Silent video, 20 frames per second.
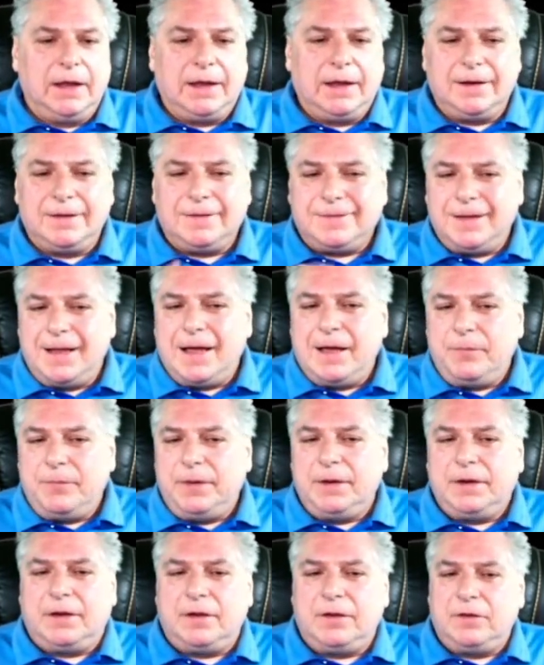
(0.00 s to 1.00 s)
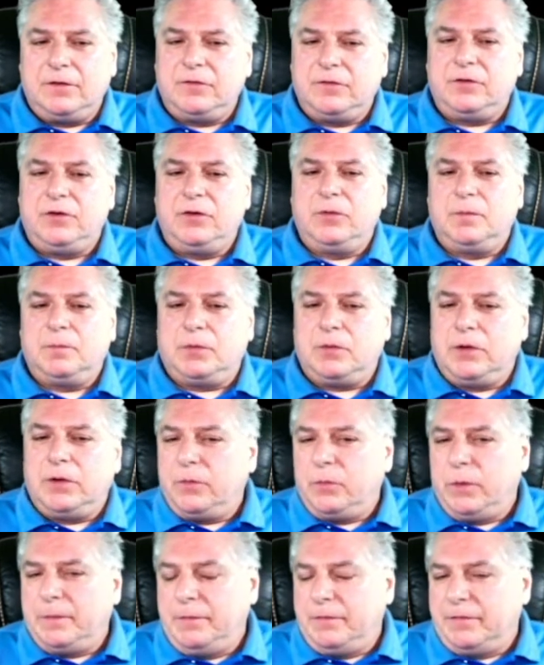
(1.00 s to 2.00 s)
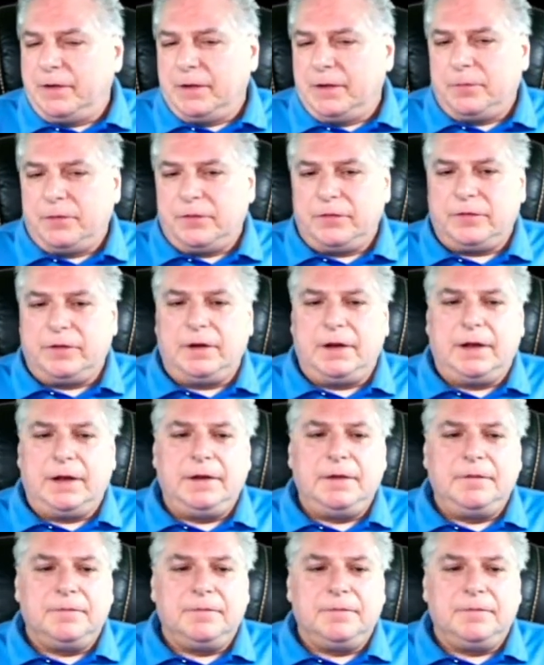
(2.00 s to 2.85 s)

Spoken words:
And it's not because you employ web developers today.